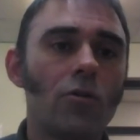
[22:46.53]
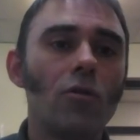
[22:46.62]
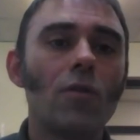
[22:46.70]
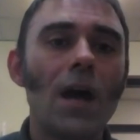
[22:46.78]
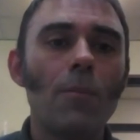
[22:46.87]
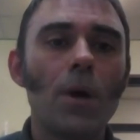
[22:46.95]

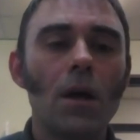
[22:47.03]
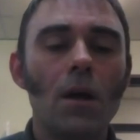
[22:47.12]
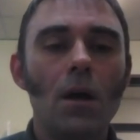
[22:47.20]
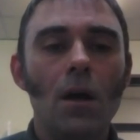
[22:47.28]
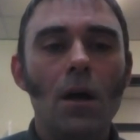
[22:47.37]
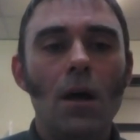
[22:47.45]
Crew Cab,
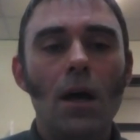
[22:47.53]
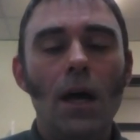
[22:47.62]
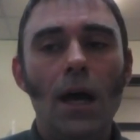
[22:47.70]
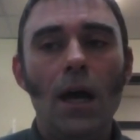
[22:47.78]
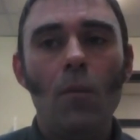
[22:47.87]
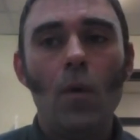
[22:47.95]

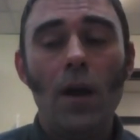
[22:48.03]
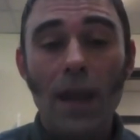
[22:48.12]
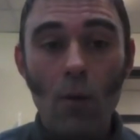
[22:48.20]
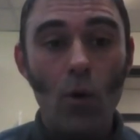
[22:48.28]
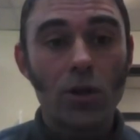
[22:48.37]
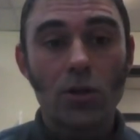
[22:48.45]
um, and
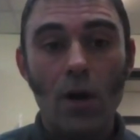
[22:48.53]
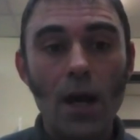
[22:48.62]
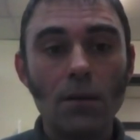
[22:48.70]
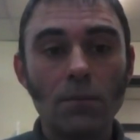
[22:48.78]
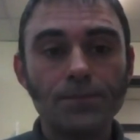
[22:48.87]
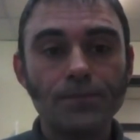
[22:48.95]
that works
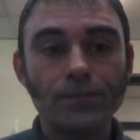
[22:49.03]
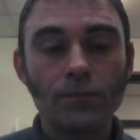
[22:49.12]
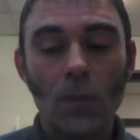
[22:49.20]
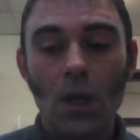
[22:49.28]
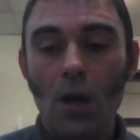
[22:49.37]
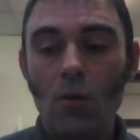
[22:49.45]
great.
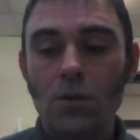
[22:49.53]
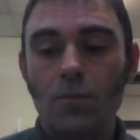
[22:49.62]
You know, it's